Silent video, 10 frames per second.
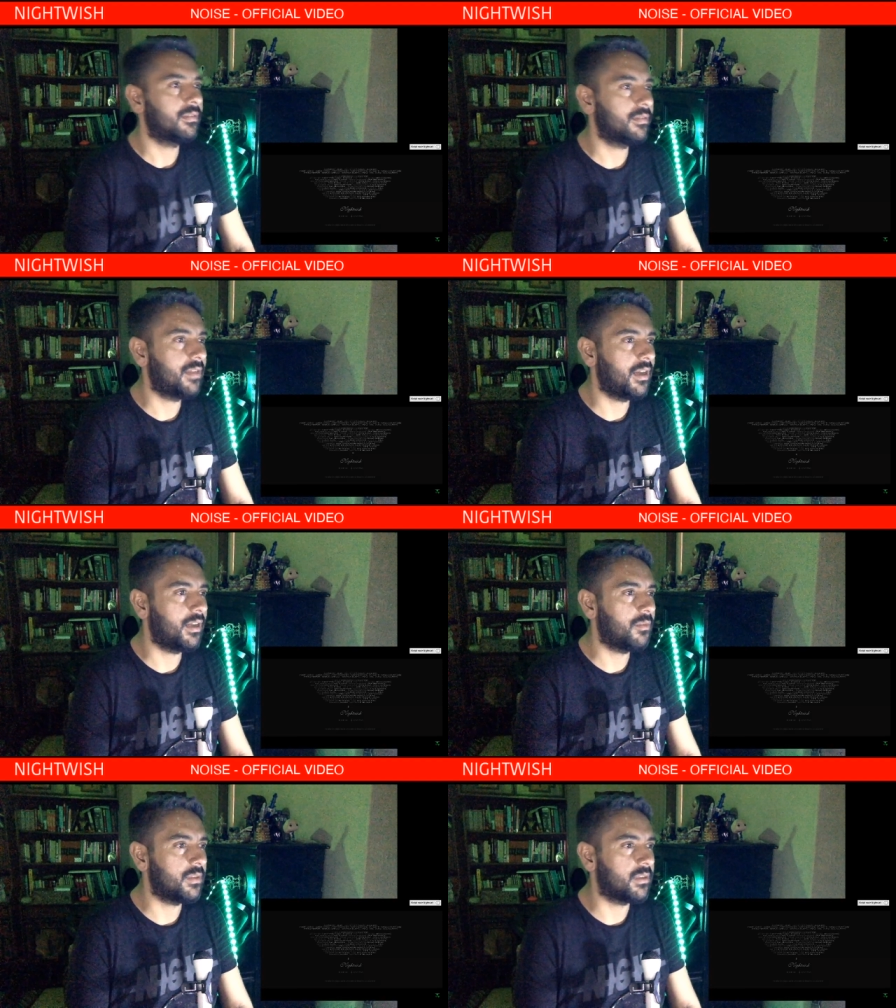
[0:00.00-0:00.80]

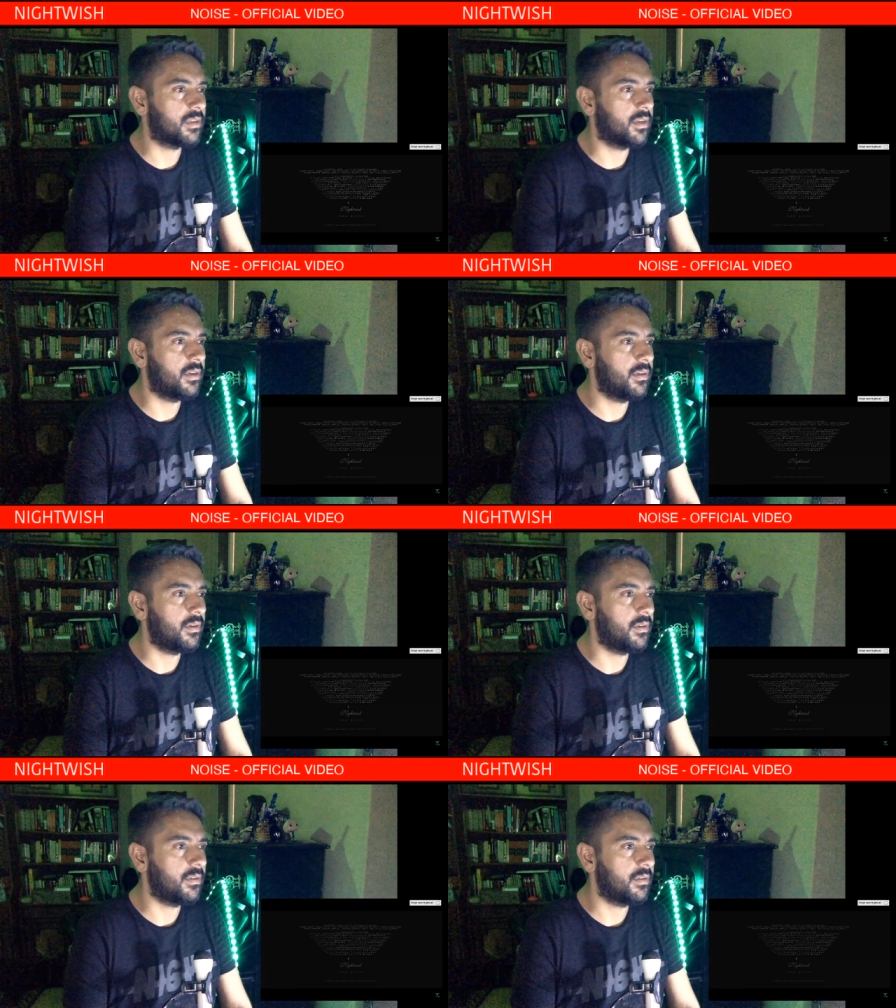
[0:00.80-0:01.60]
That was good.
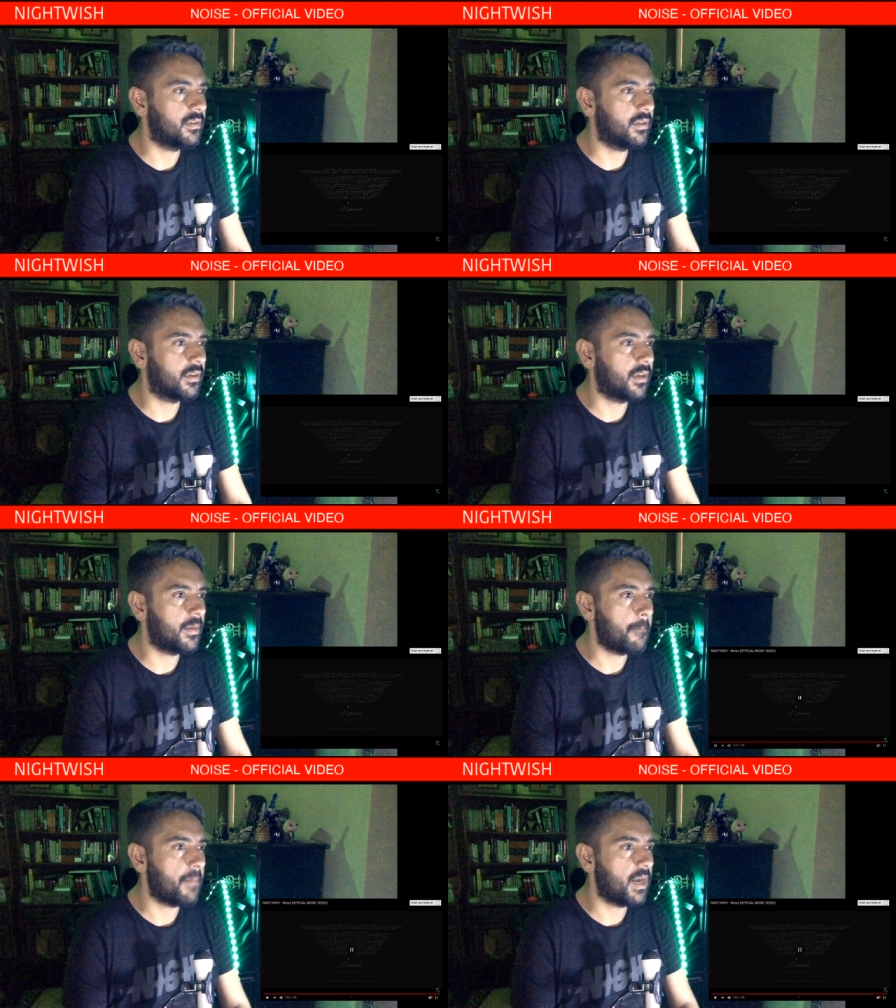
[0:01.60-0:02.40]
Okay.
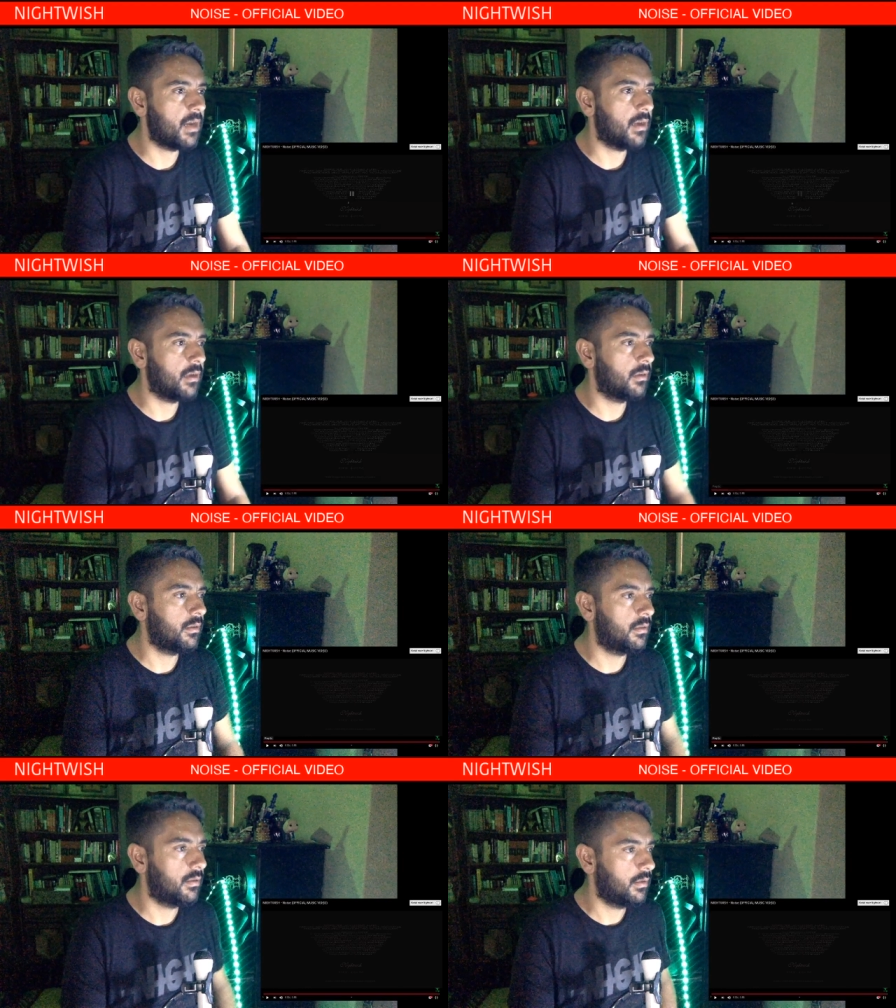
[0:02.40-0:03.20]
Let
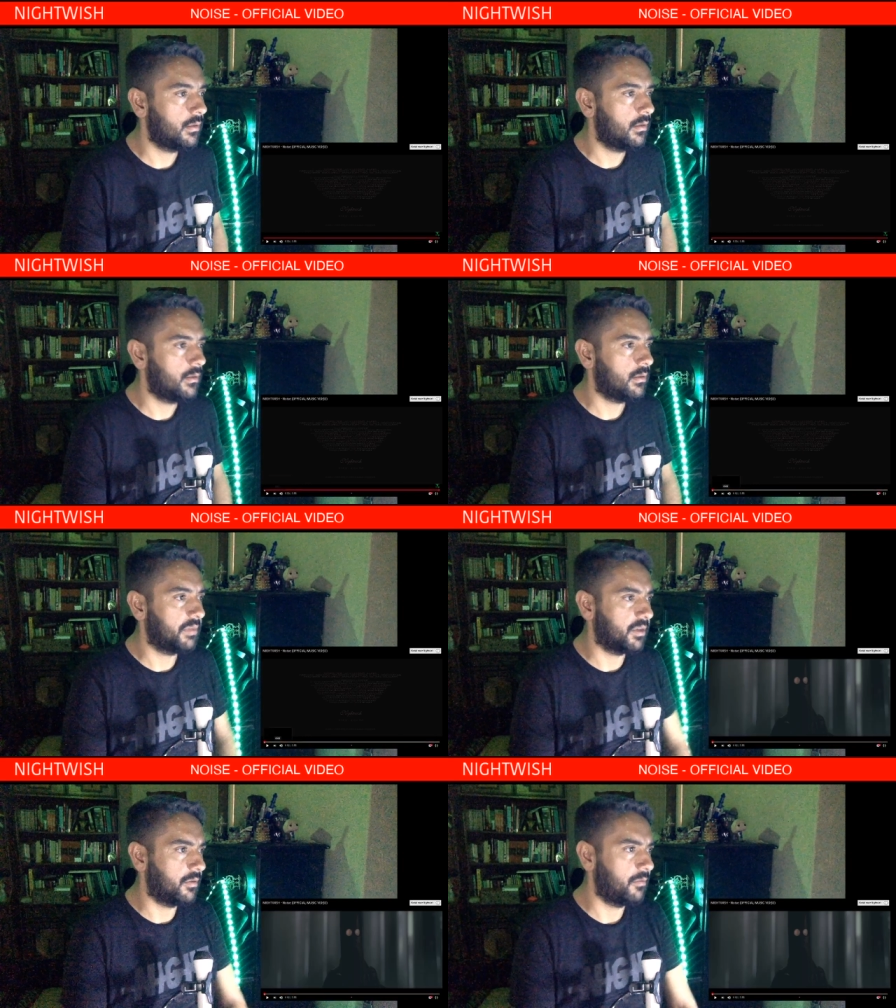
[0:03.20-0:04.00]
me
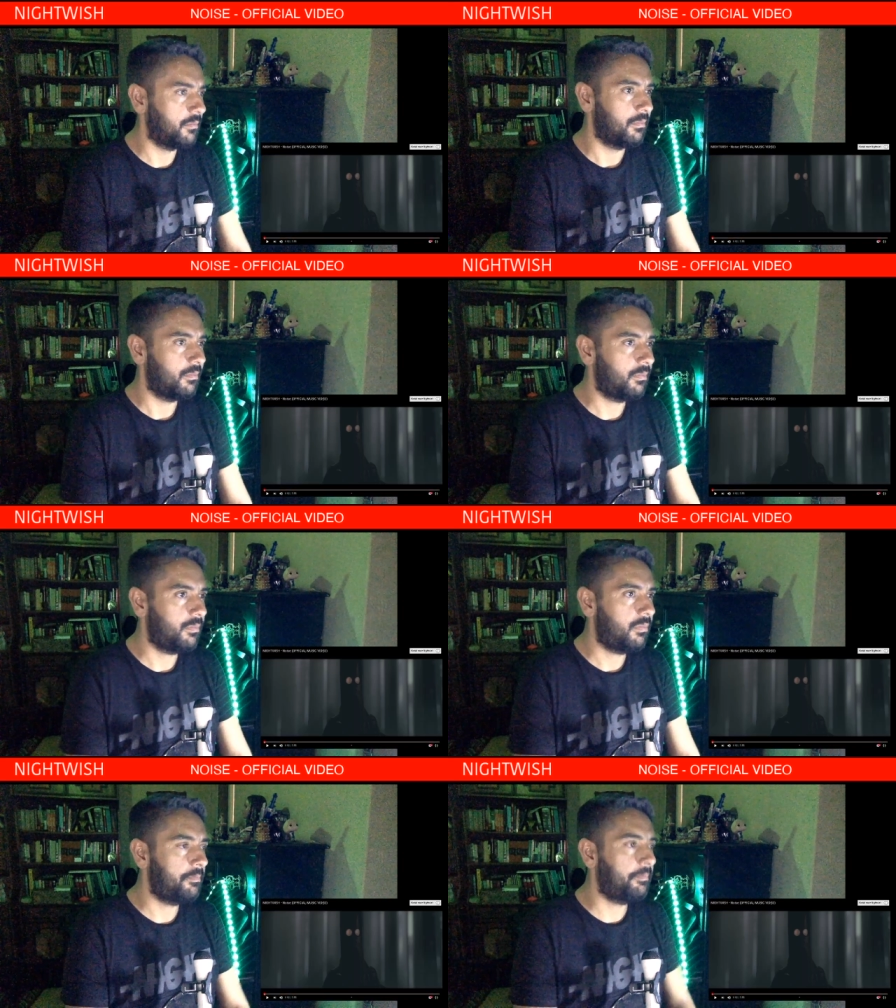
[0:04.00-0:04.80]
go
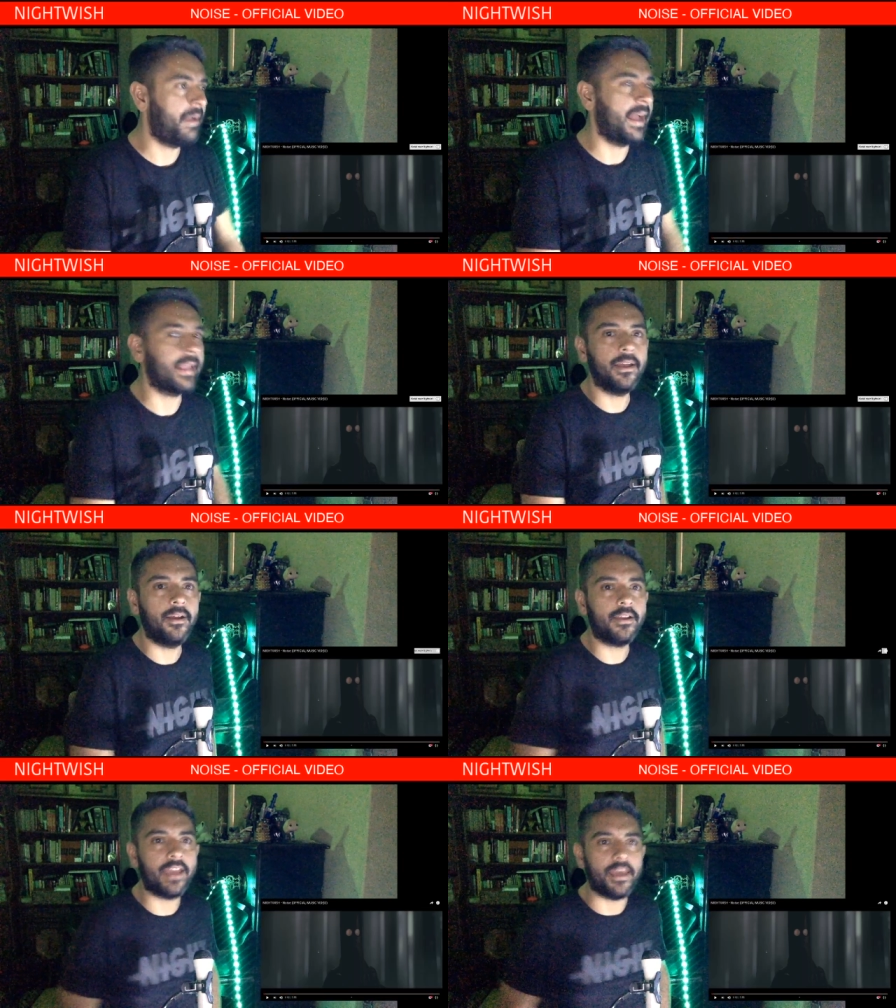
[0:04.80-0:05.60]
back.
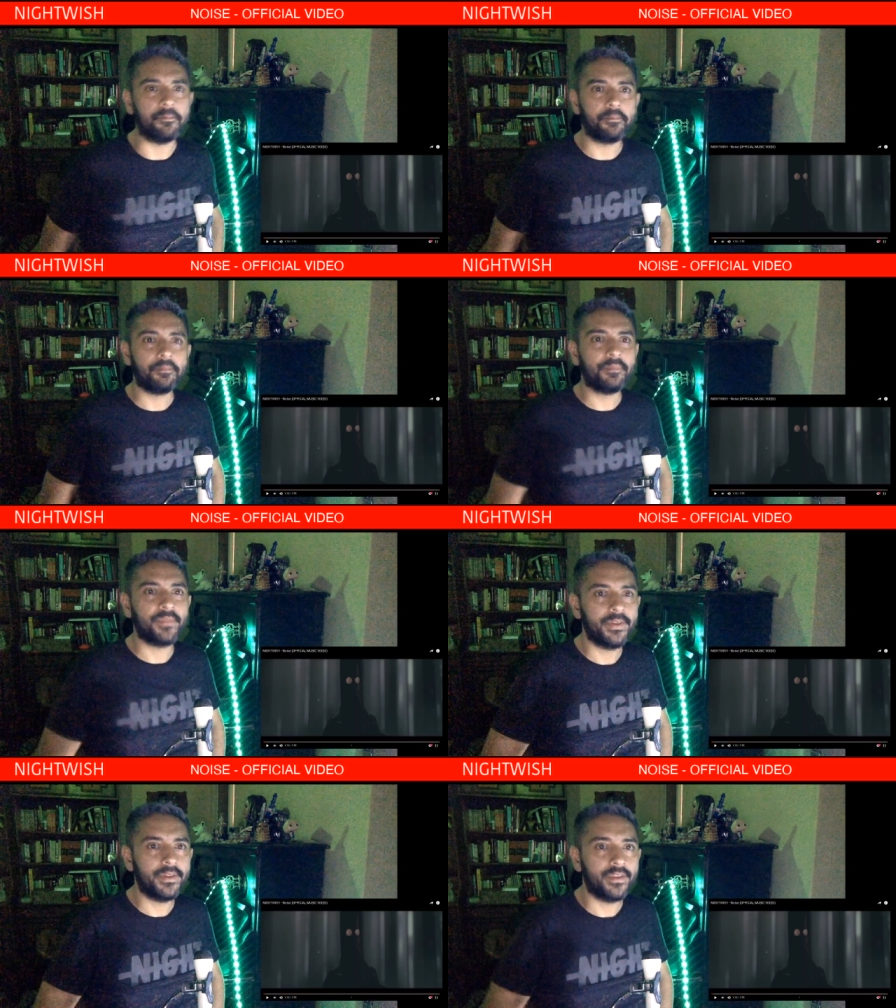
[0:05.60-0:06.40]
Okay.
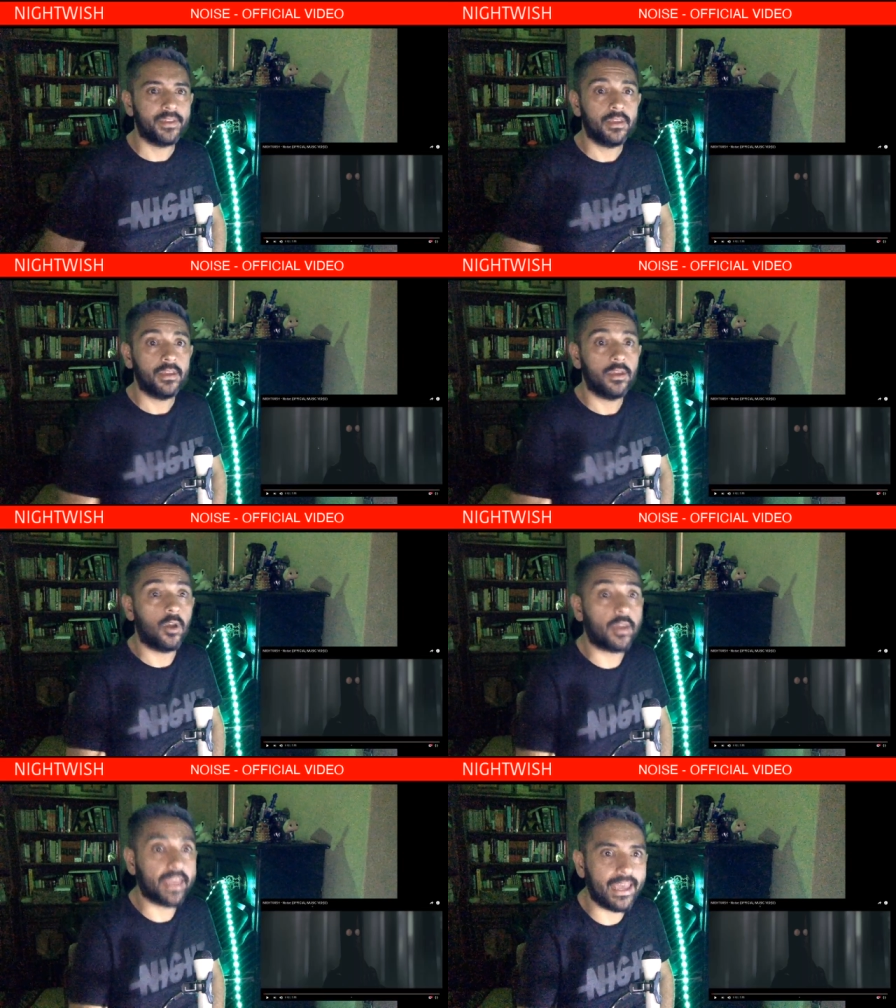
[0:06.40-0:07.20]

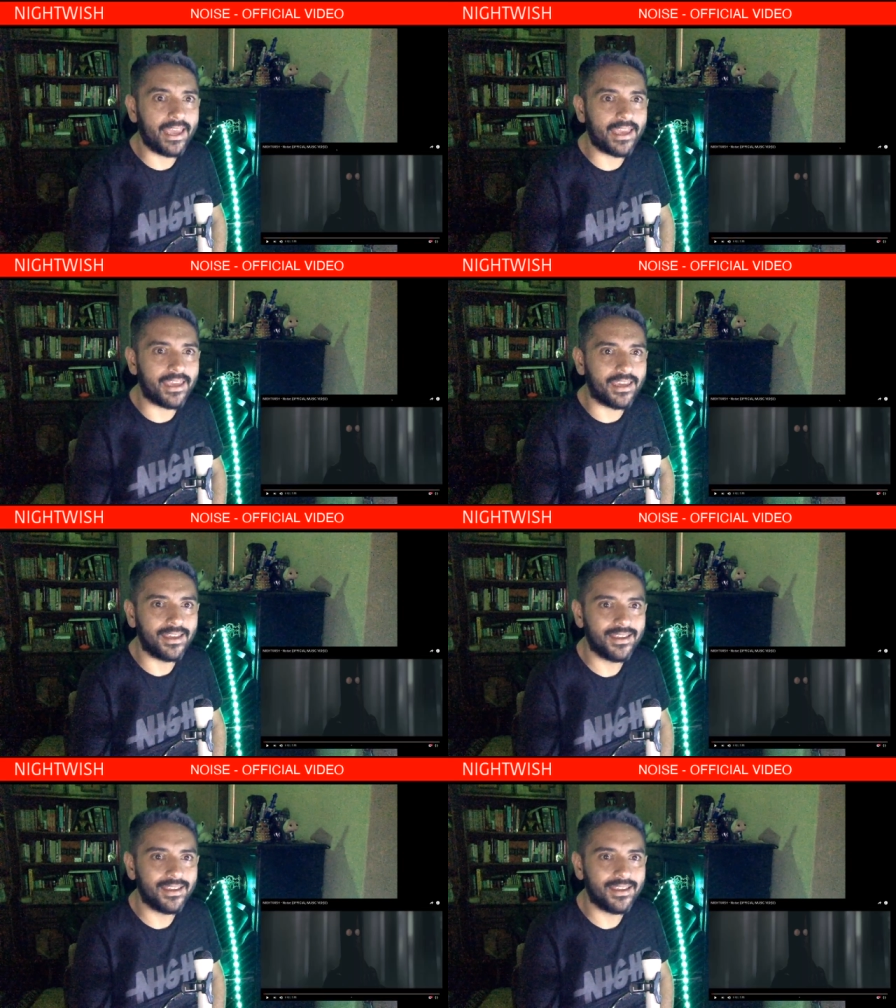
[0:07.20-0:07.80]
Okay.